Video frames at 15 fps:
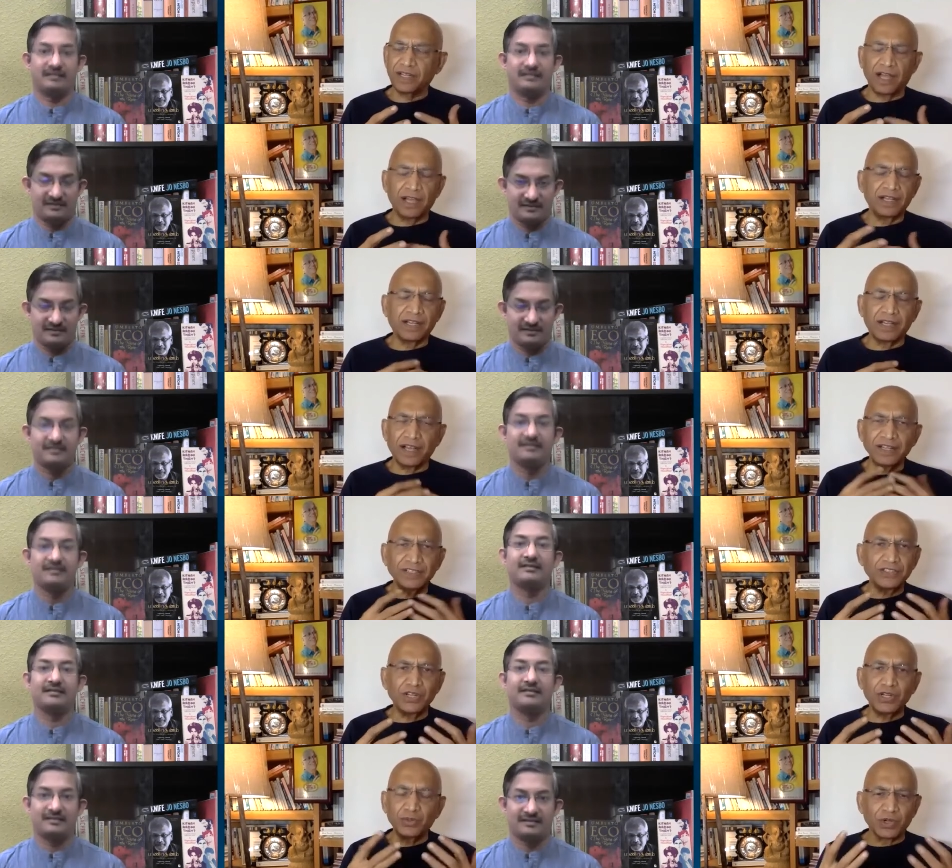Speaker 1: I can't tell
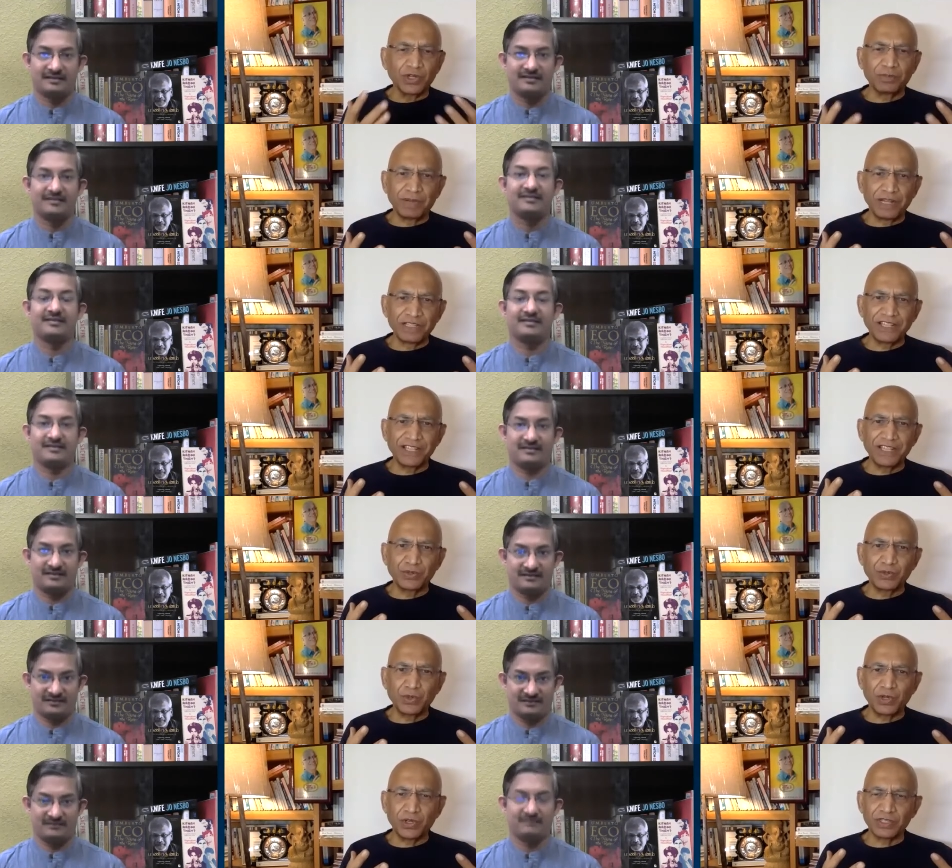you what a blessing it
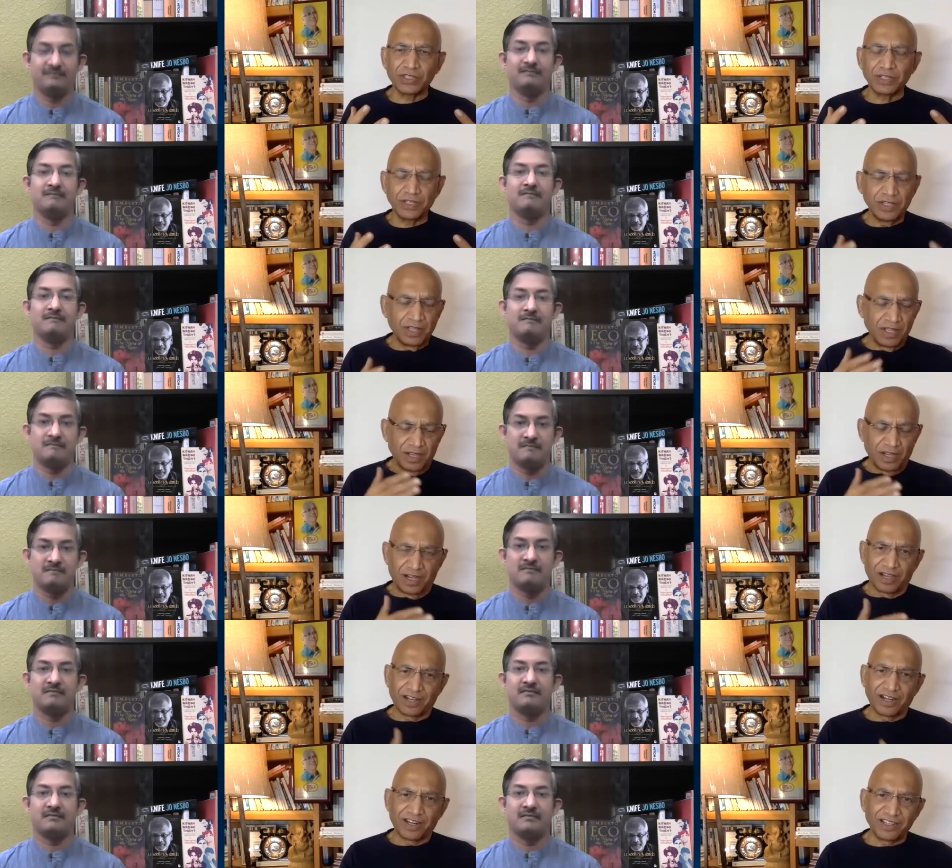was. Mm.
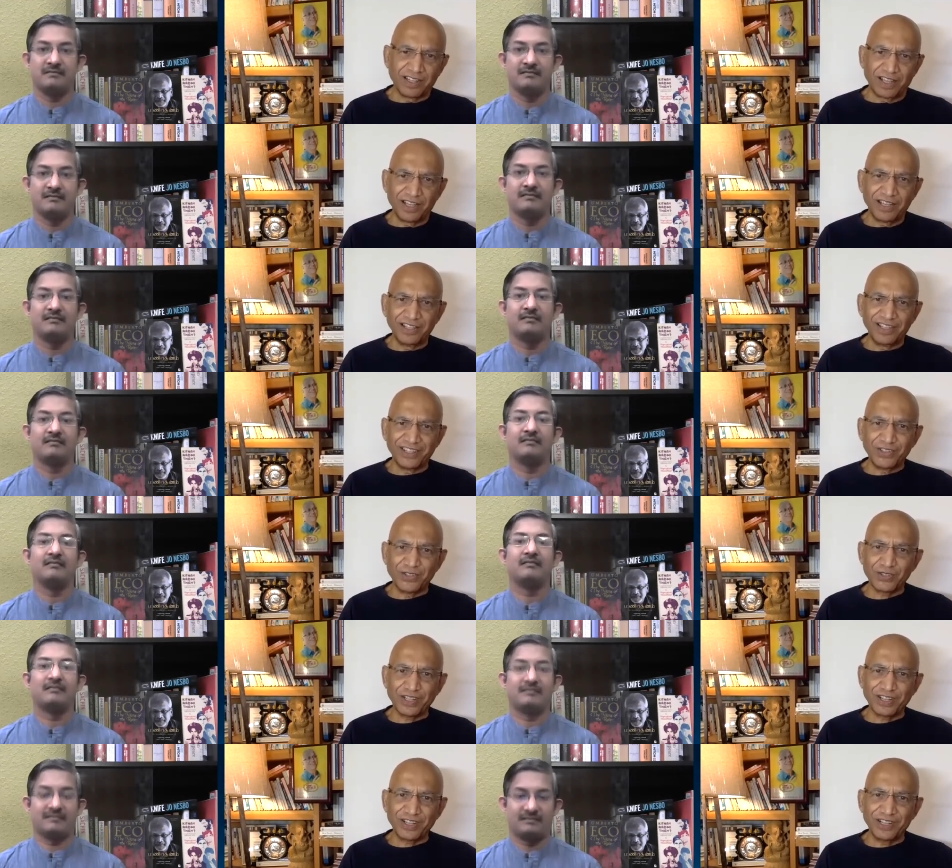R.R. Nair,
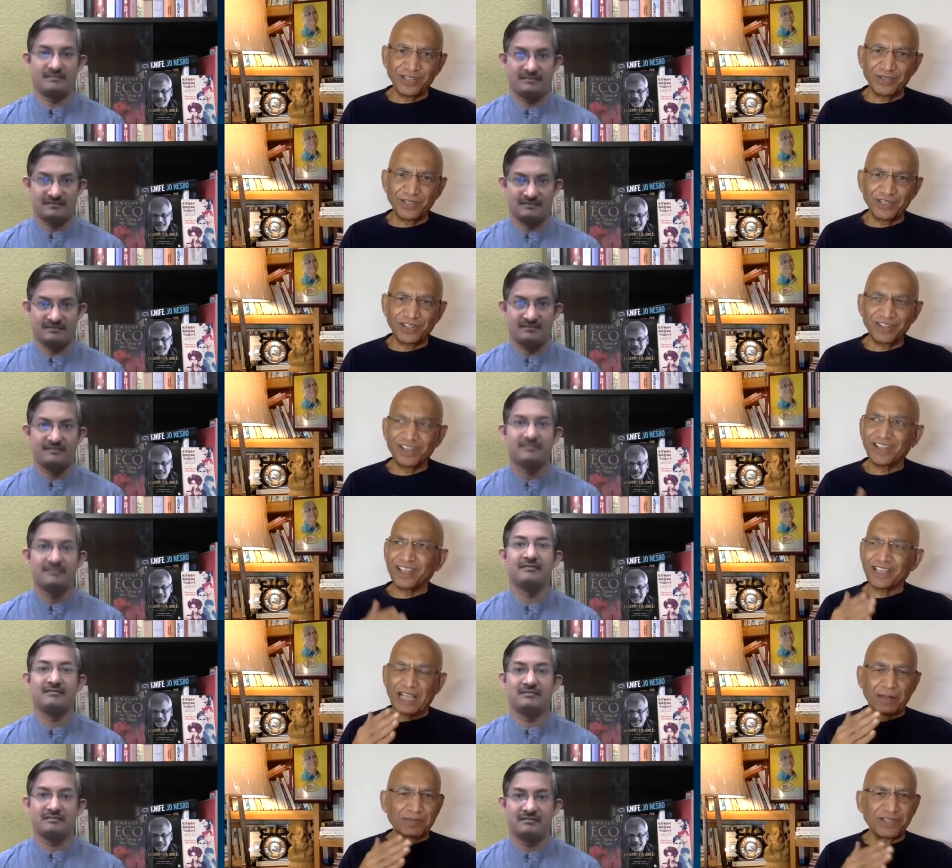Hindustan Lever,
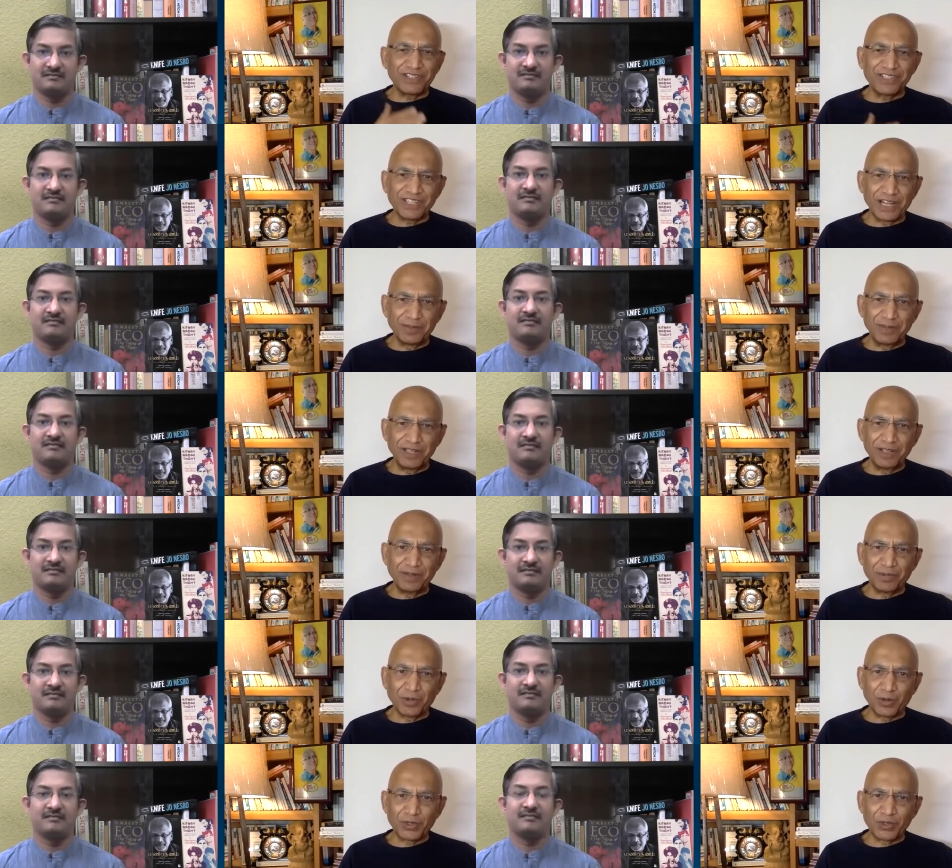Captain Selby,
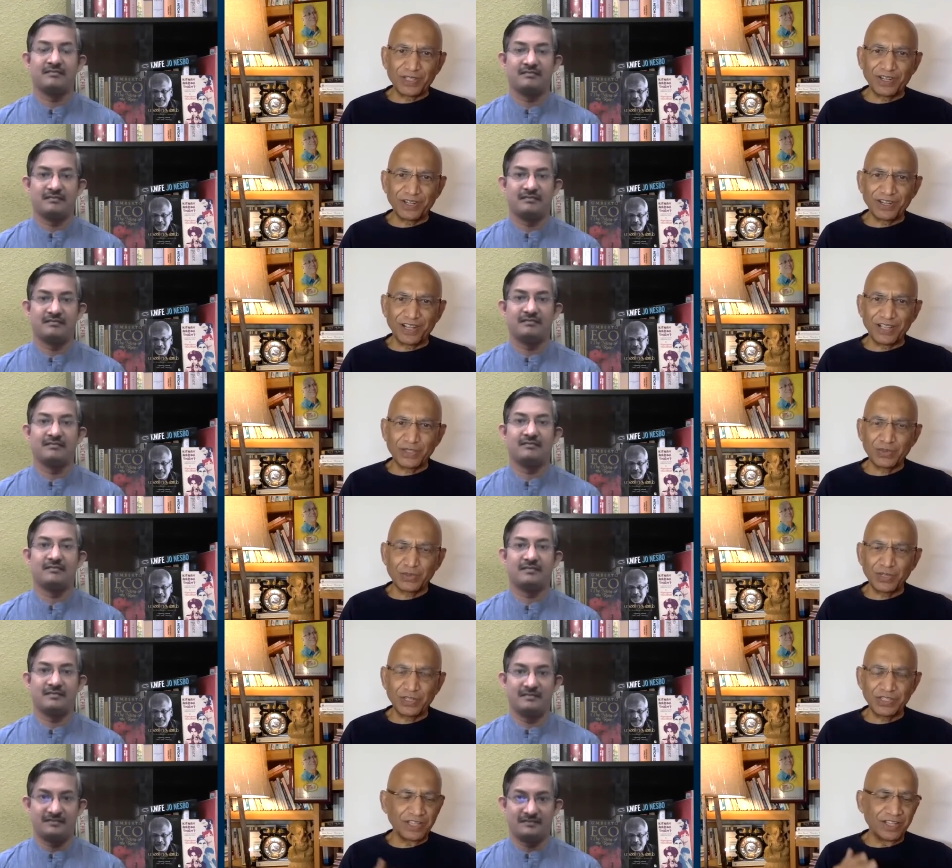Borosil
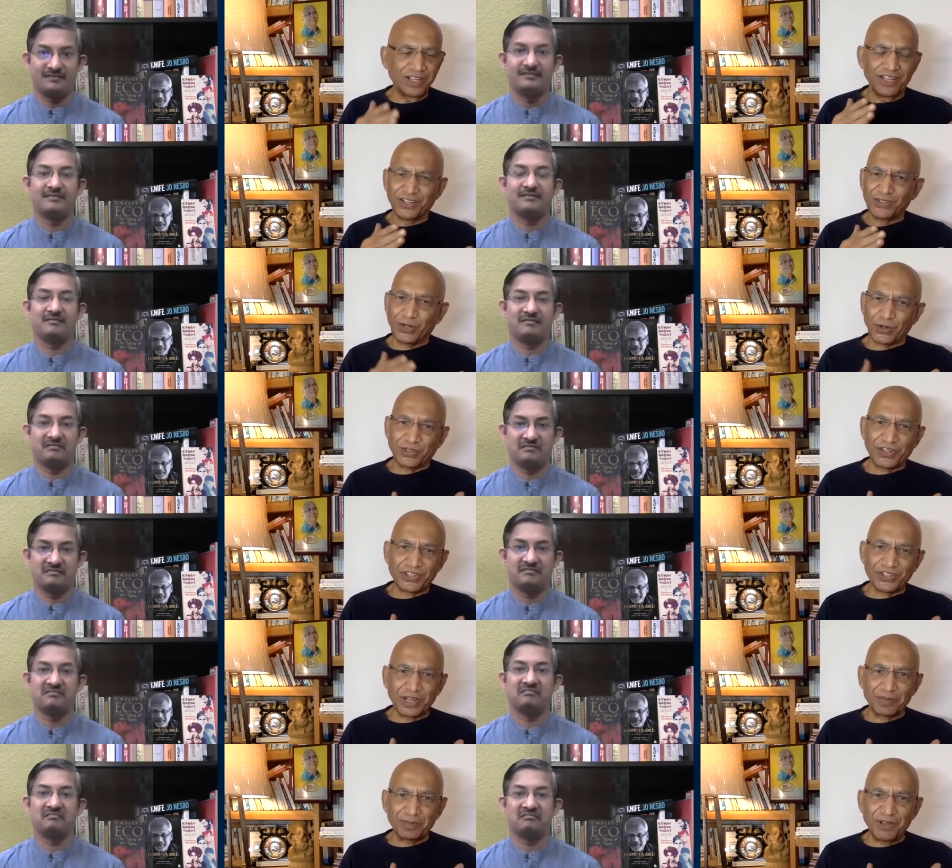Glassworks, Dr.
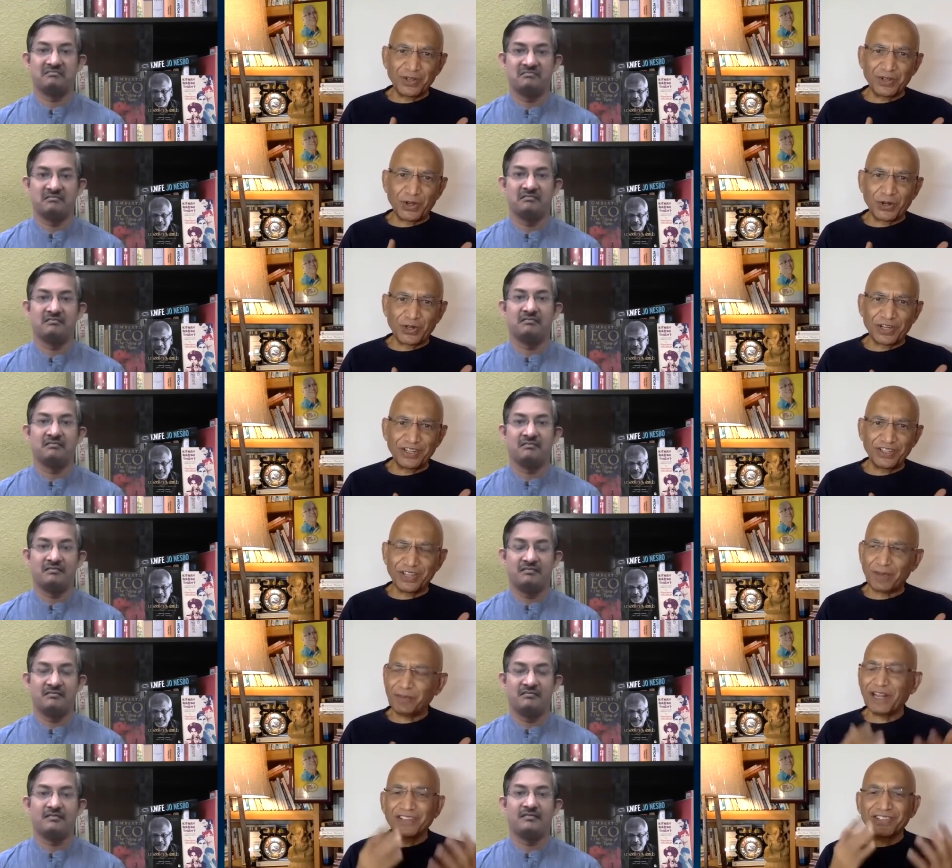Sharma, Godrej. I mean,
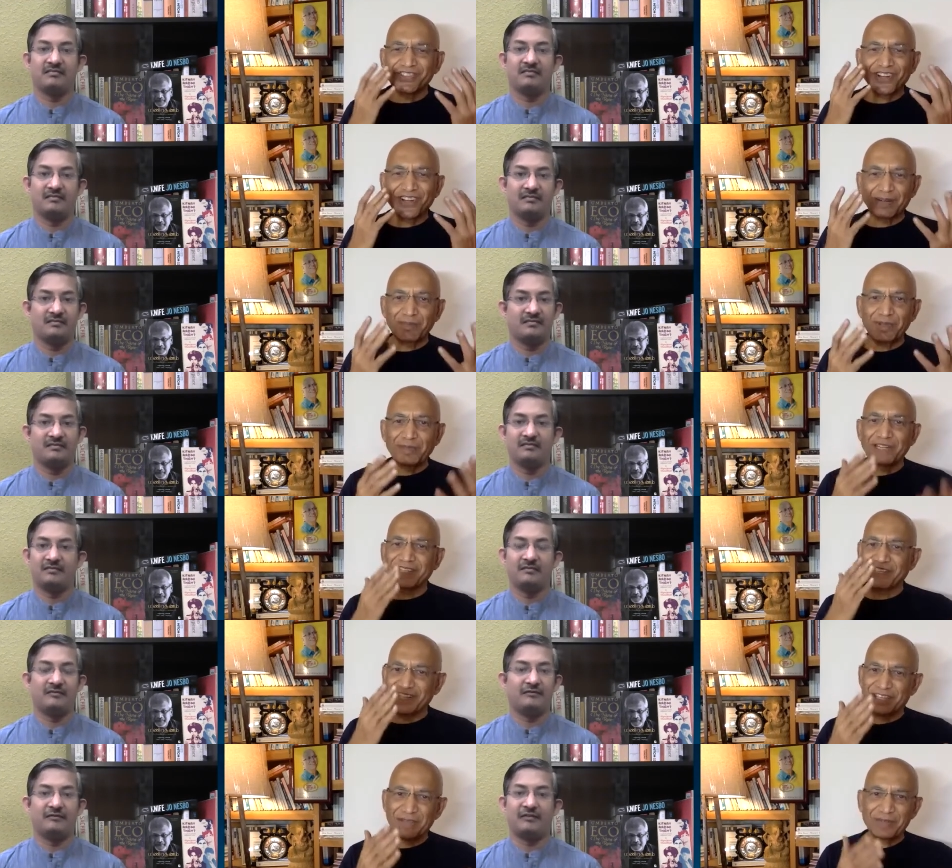I still remember
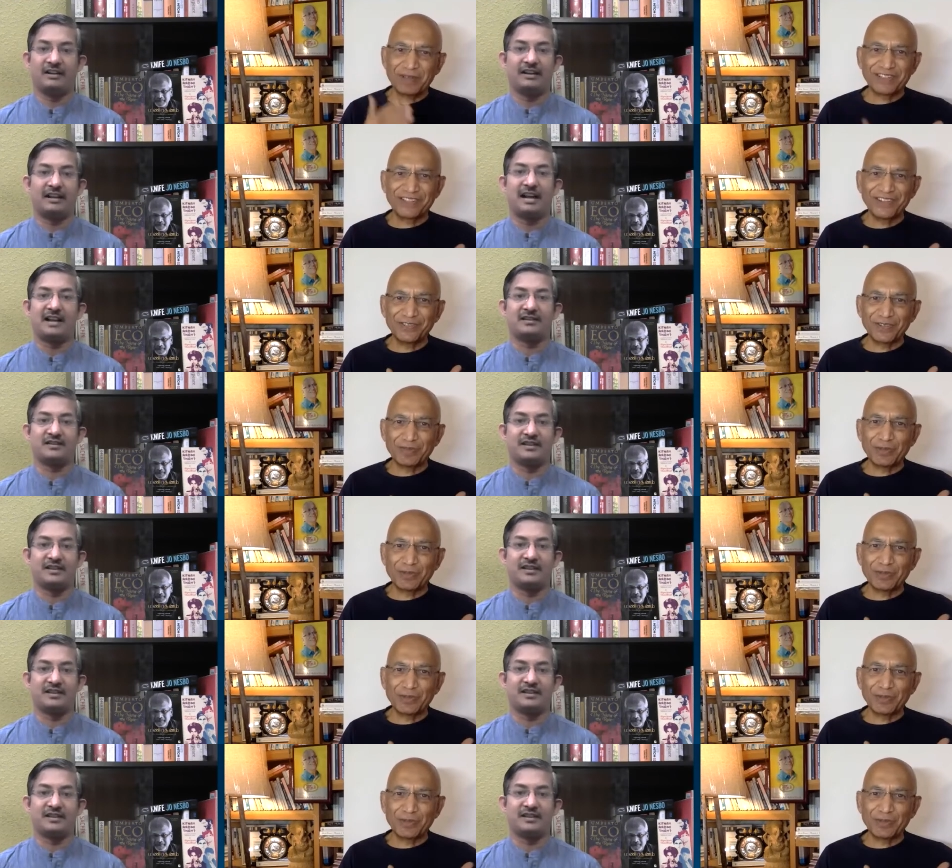KK Mehta.